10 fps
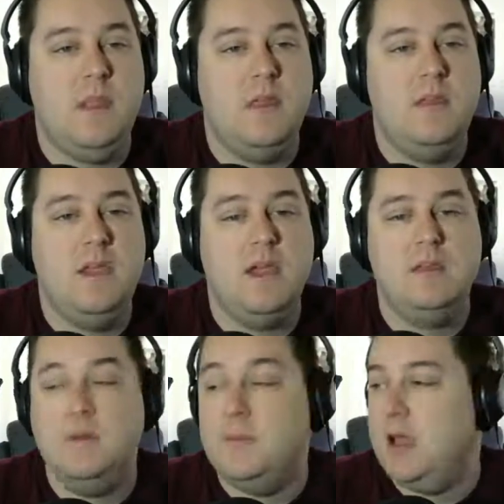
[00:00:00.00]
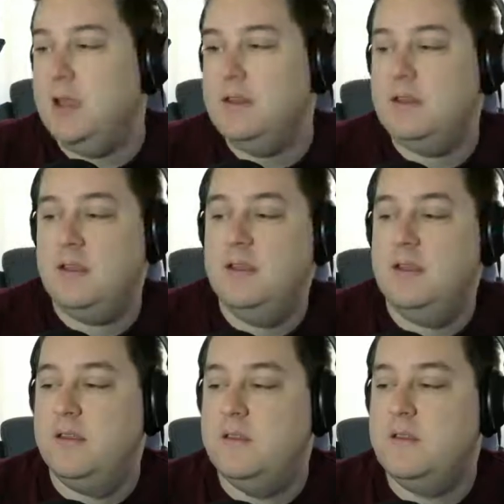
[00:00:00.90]
The idea behind it
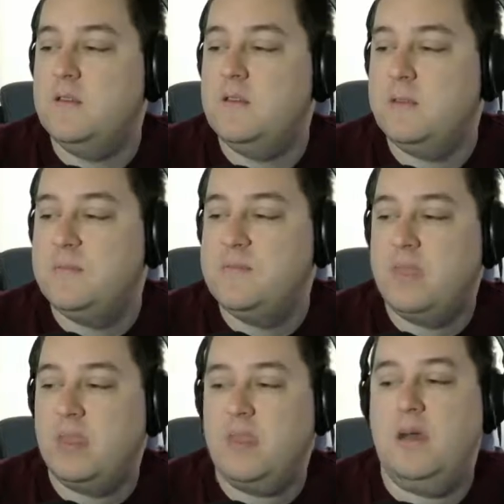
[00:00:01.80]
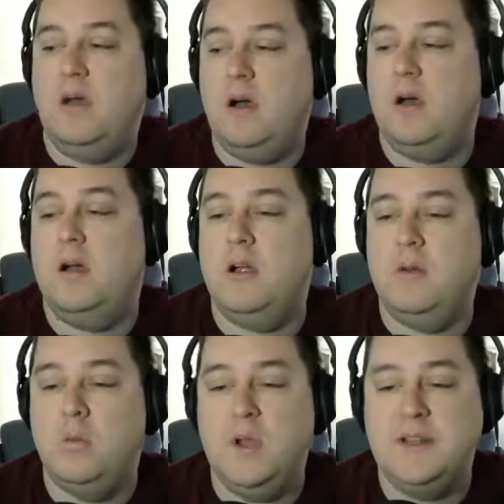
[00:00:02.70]
is
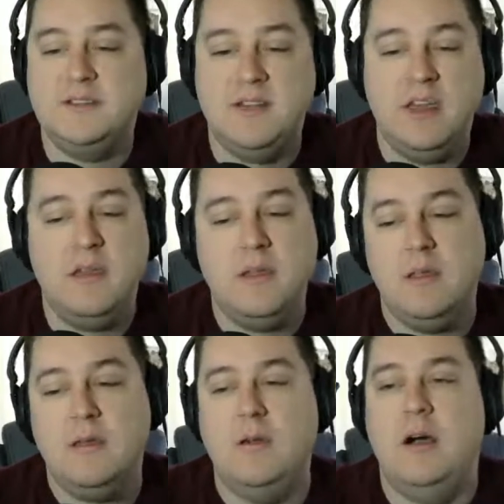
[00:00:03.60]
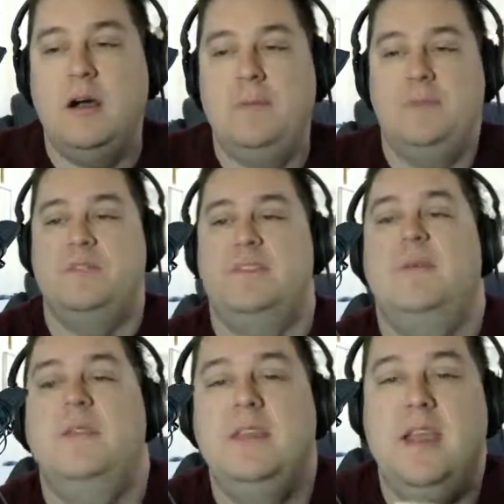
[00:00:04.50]
on Wednesday, with some
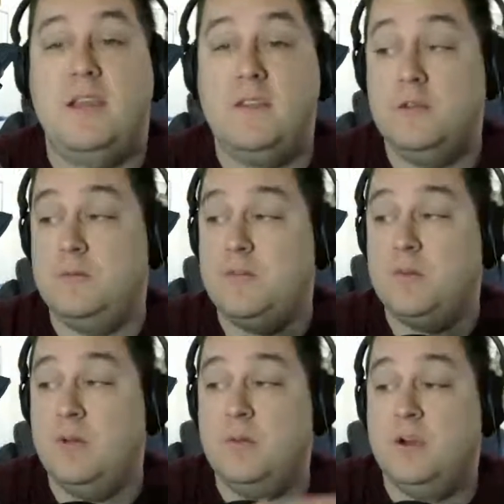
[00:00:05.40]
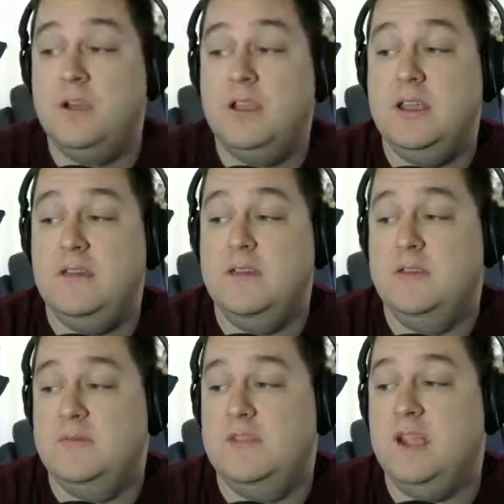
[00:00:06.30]
of the excerpts, as we're going to get into
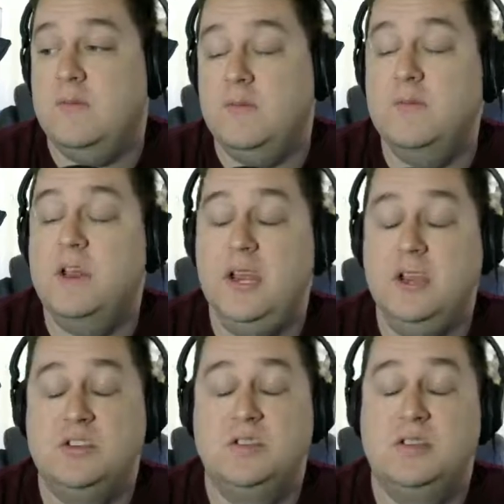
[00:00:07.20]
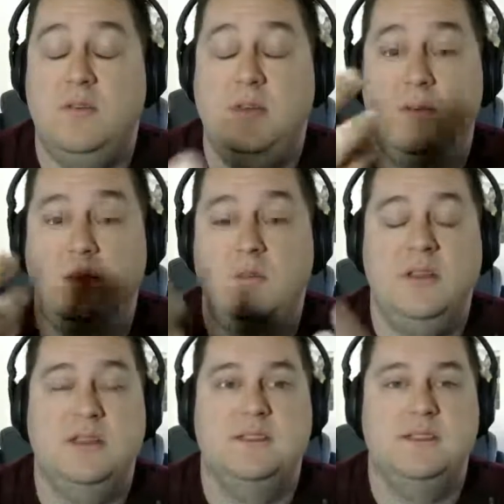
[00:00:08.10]
some sight reading, just so that way people
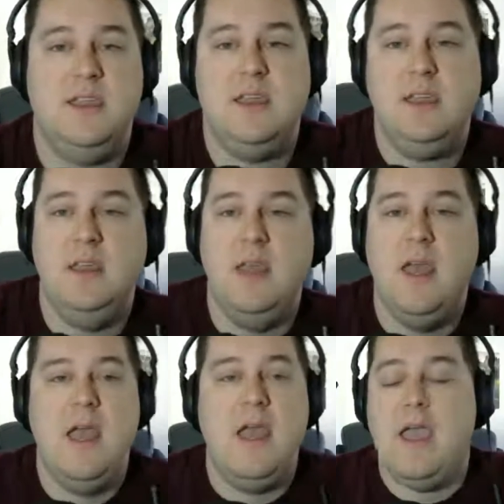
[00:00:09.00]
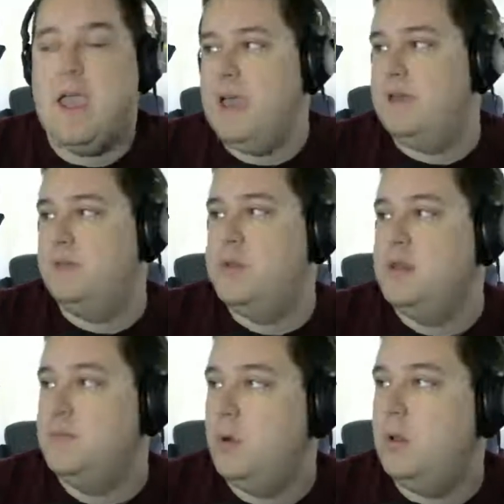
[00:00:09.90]
can sing and
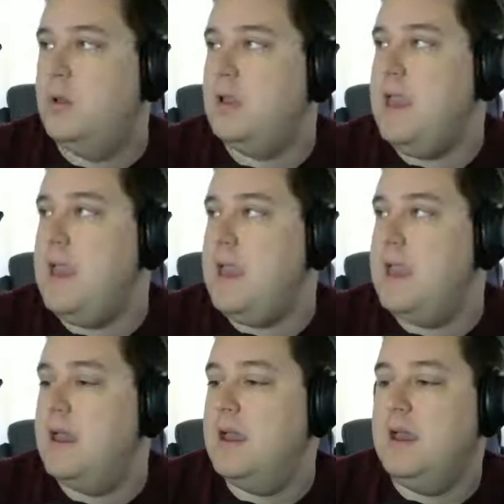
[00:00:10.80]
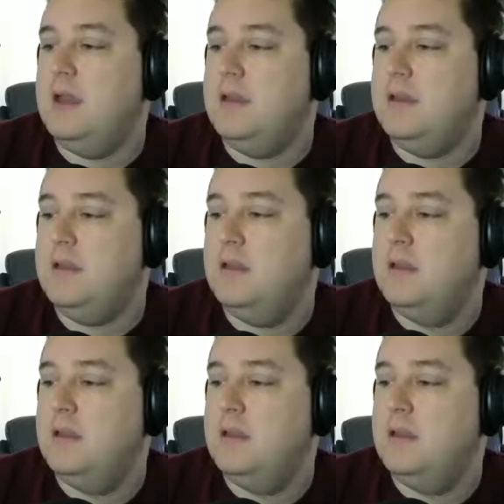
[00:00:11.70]
people can